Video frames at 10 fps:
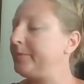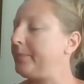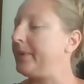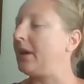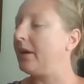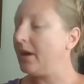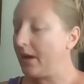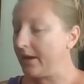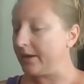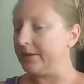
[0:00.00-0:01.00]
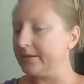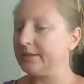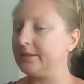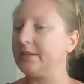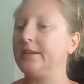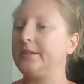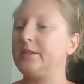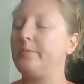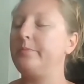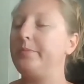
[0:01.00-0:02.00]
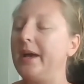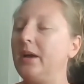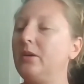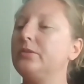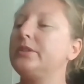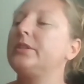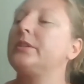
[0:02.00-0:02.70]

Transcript: because it's about